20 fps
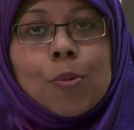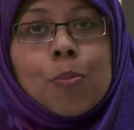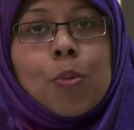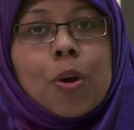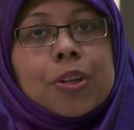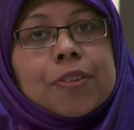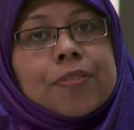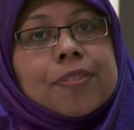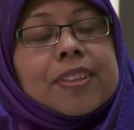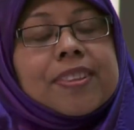
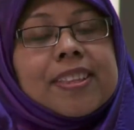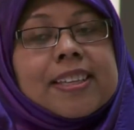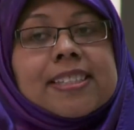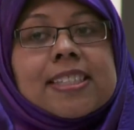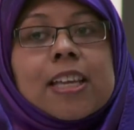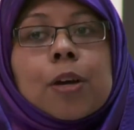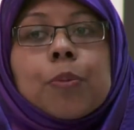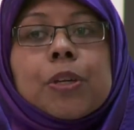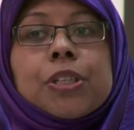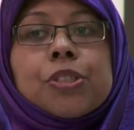One of the
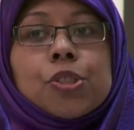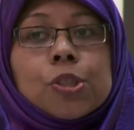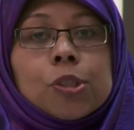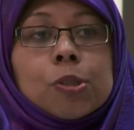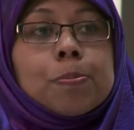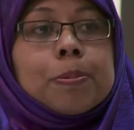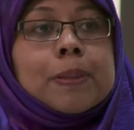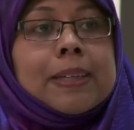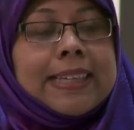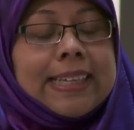things that we
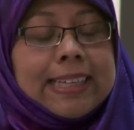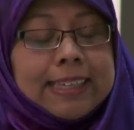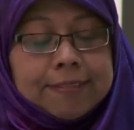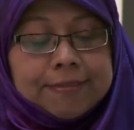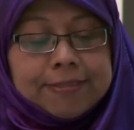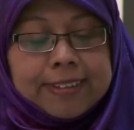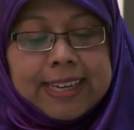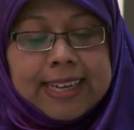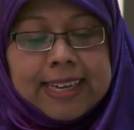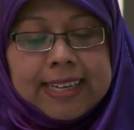do
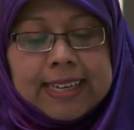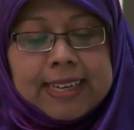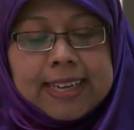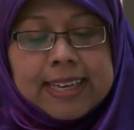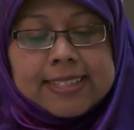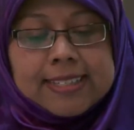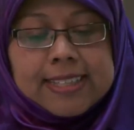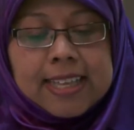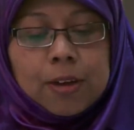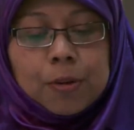believe in
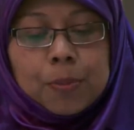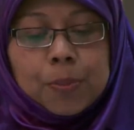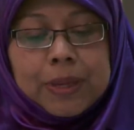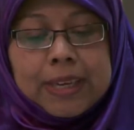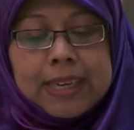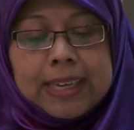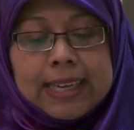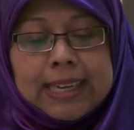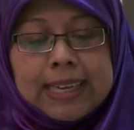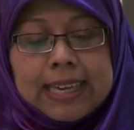is that
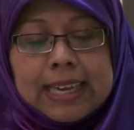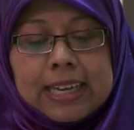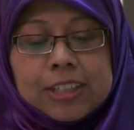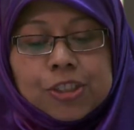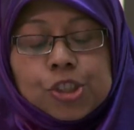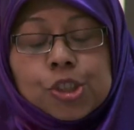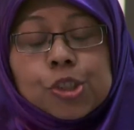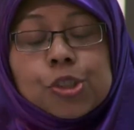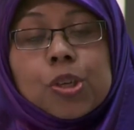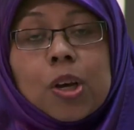we
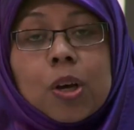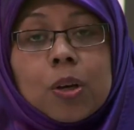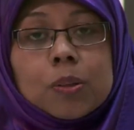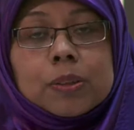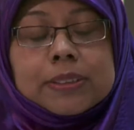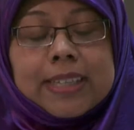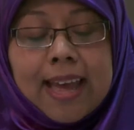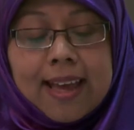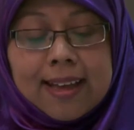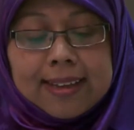should
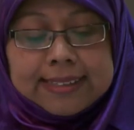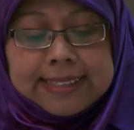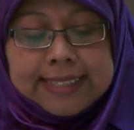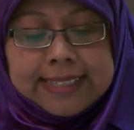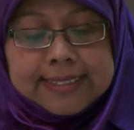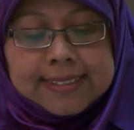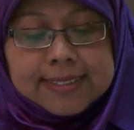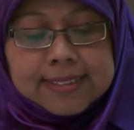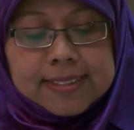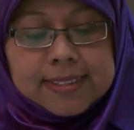hold our
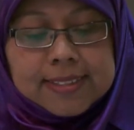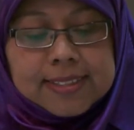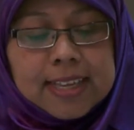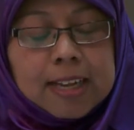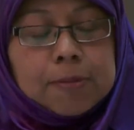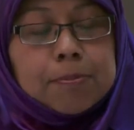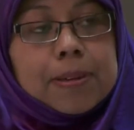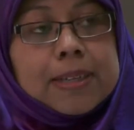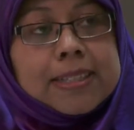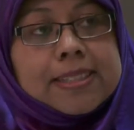leaders
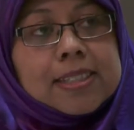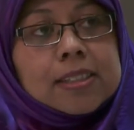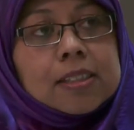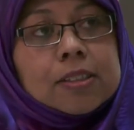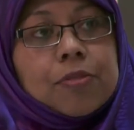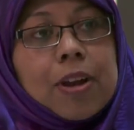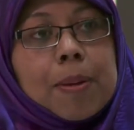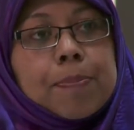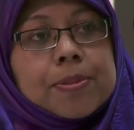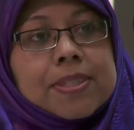and
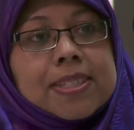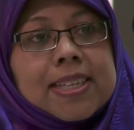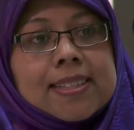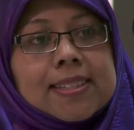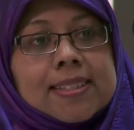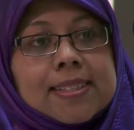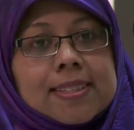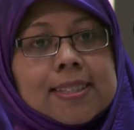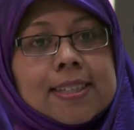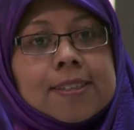political
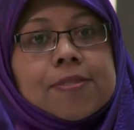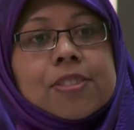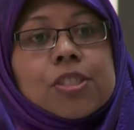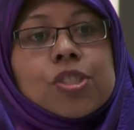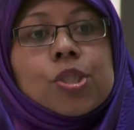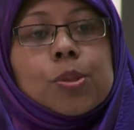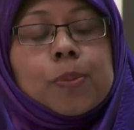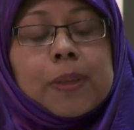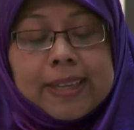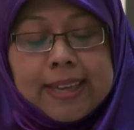representatives
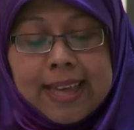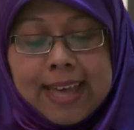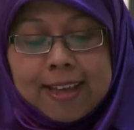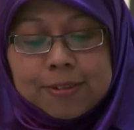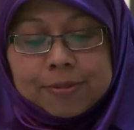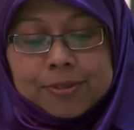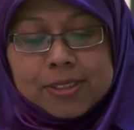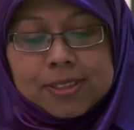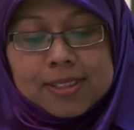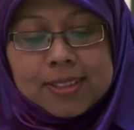to
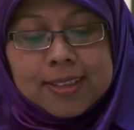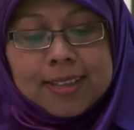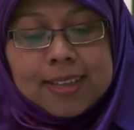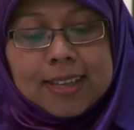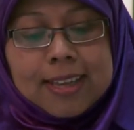account.